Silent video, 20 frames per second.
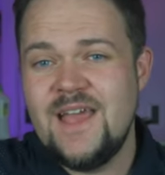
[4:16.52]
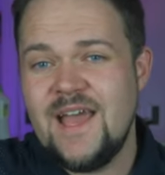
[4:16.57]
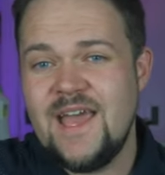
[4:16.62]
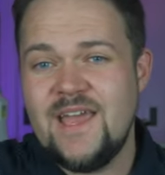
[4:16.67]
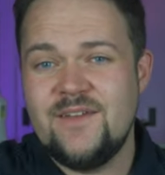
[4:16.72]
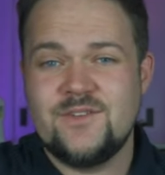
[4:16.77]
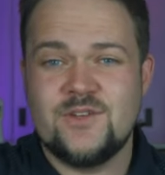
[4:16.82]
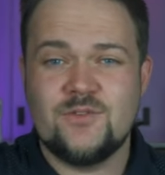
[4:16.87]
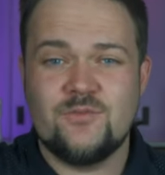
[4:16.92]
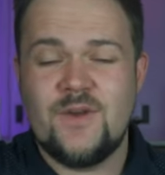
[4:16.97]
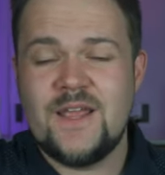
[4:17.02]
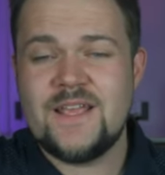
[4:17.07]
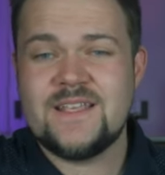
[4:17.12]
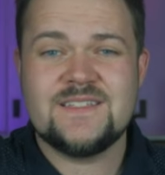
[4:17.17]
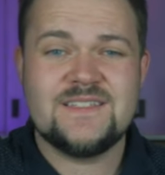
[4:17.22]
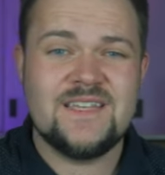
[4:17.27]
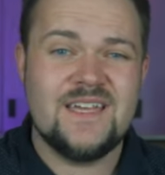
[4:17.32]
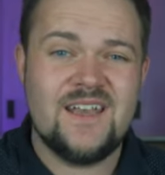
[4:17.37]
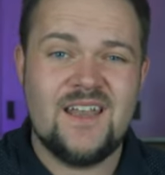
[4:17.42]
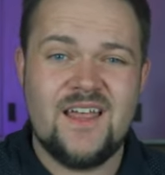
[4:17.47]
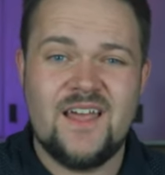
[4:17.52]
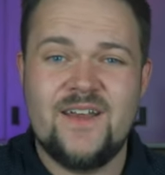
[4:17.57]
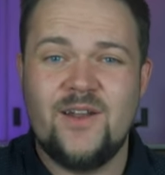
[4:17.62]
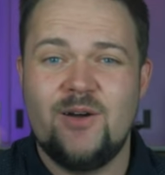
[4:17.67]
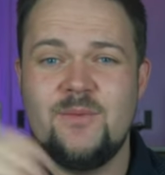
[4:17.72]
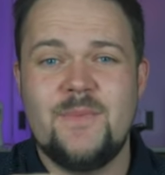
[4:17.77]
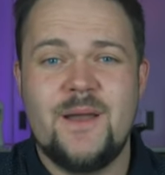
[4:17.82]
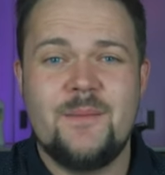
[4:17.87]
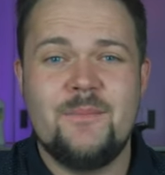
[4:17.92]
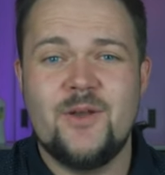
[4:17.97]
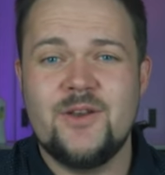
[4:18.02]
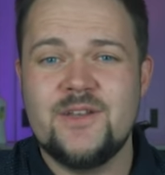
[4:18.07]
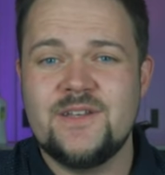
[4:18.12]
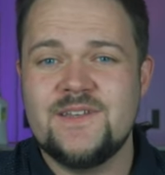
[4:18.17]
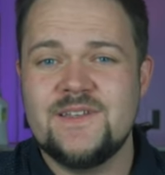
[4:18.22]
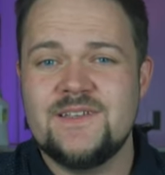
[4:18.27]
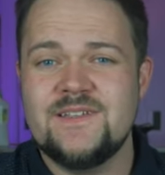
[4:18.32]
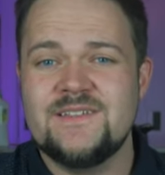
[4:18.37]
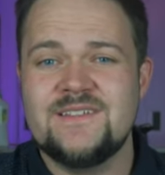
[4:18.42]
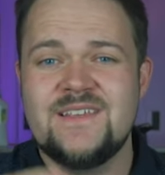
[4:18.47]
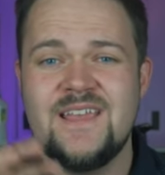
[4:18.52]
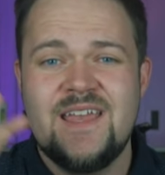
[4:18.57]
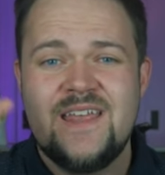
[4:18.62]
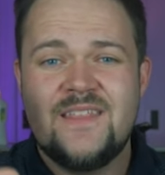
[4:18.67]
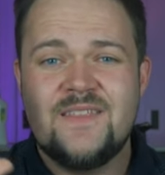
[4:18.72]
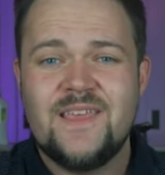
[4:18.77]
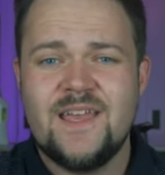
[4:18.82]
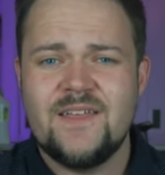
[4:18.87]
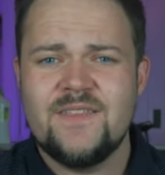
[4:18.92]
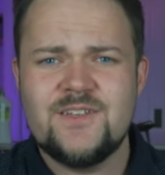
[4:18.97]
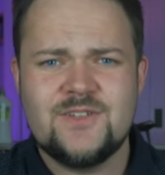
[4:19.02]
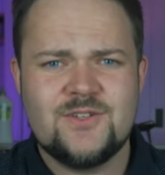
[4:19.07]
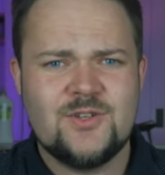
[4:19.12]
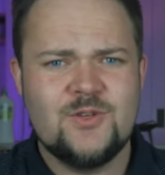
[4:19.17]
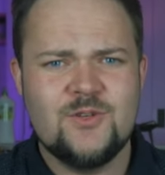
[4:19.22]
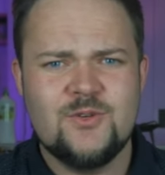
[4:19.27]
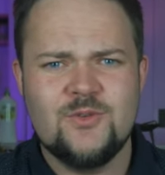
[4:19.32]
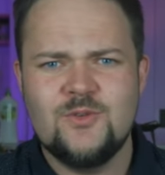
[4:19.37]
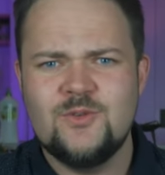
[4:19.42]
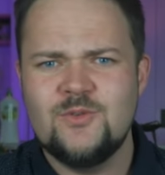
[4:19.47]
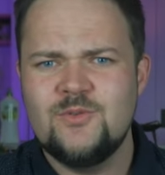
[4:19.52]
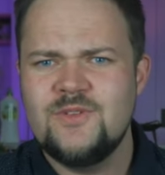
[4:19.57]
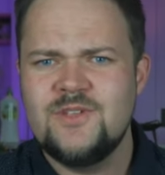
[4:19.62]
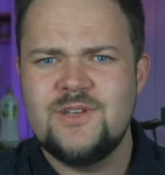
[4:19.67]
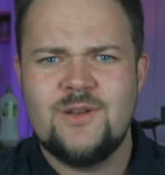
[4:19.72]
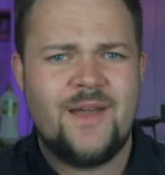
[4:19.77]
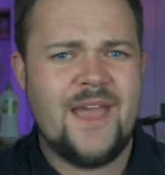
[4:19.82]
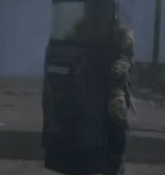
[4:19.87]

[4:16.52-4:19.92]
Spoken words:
I have direct sunlight on my monitors. The other two, you know, I